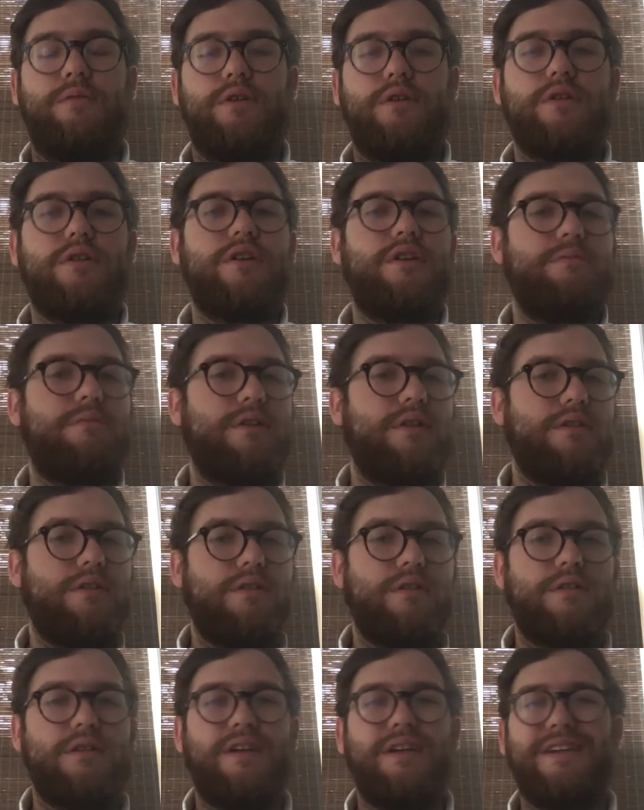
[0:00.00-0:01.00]
you're going to be
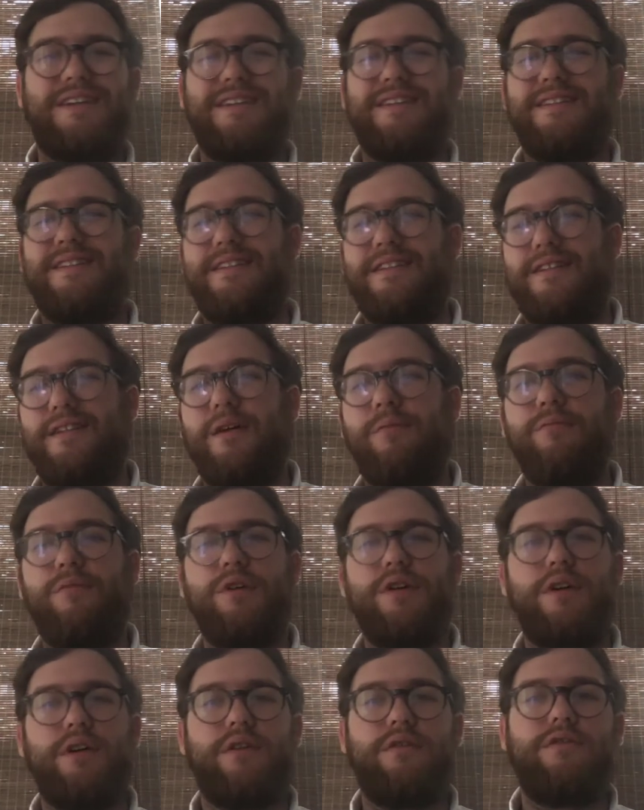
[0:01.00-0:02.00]
looking at
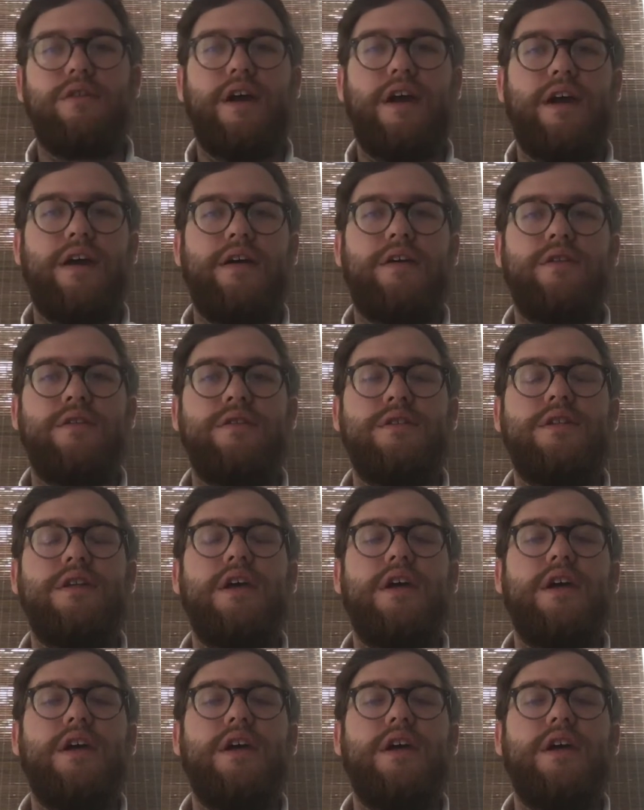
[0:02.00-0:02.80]
somewhere around,